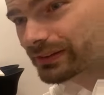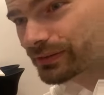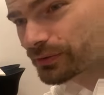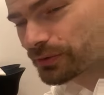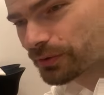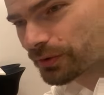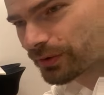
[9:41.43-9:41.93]

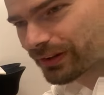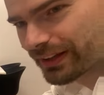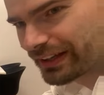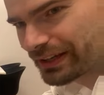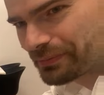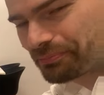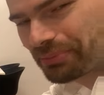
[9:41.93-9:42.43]
school
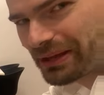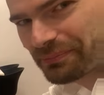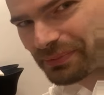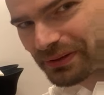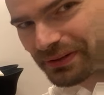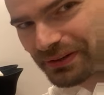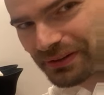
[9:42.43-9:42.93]
like
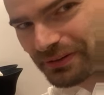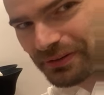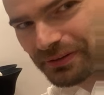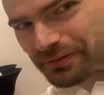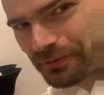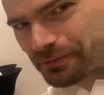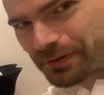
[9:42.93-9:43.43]
paper
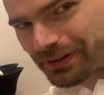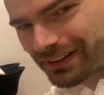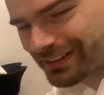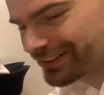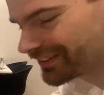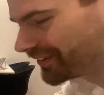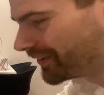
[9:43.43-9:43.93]
work.
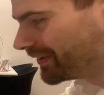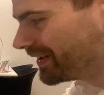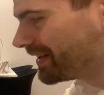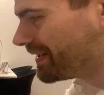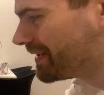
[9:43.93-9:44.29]
So